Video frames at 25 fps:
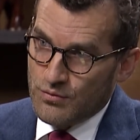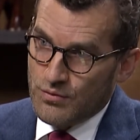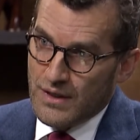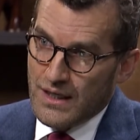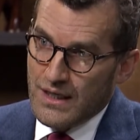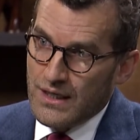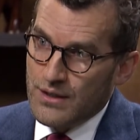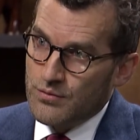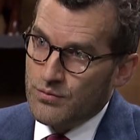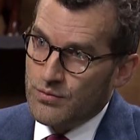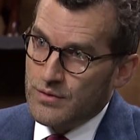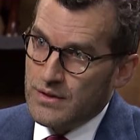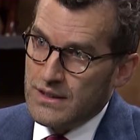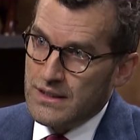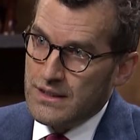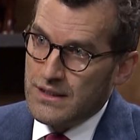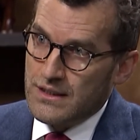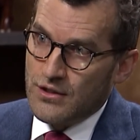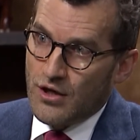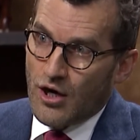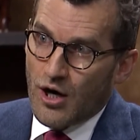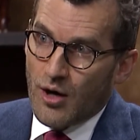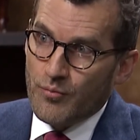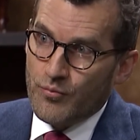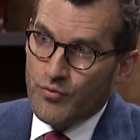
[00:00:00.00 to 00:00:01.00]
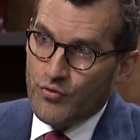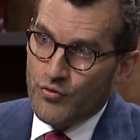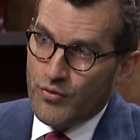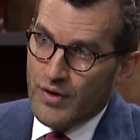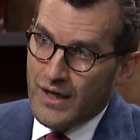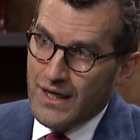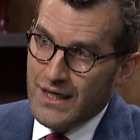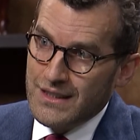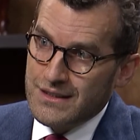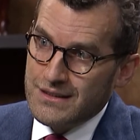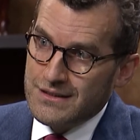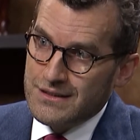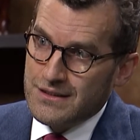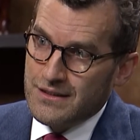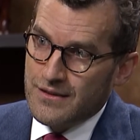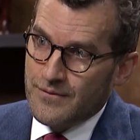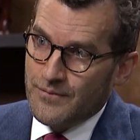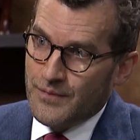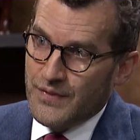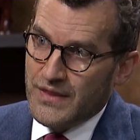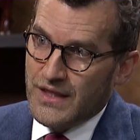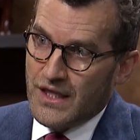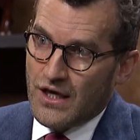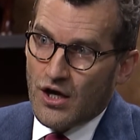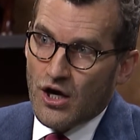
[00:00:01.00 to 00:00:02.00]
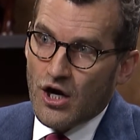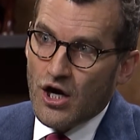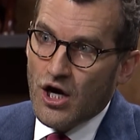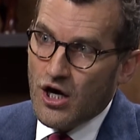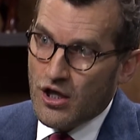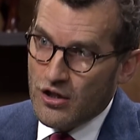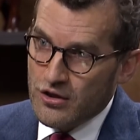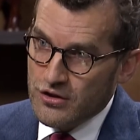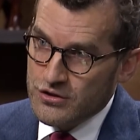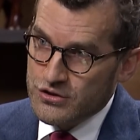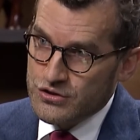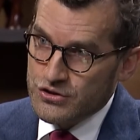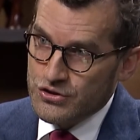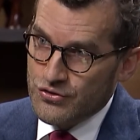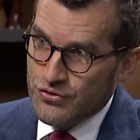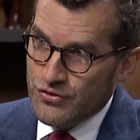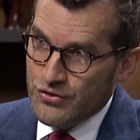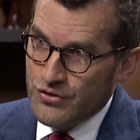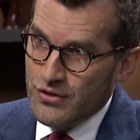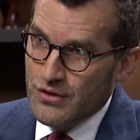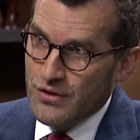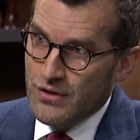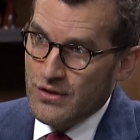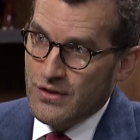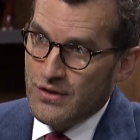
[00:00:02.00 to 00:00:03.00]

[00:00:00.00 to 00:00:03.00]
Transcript: way we operate, the culture